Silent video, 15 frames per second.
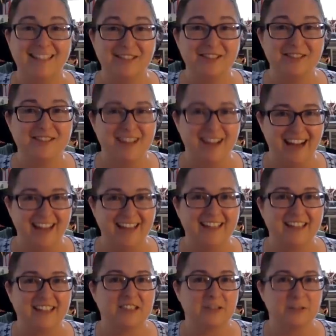are not
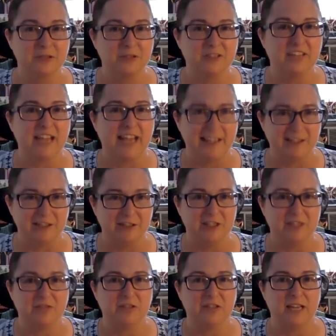exclusive categories for the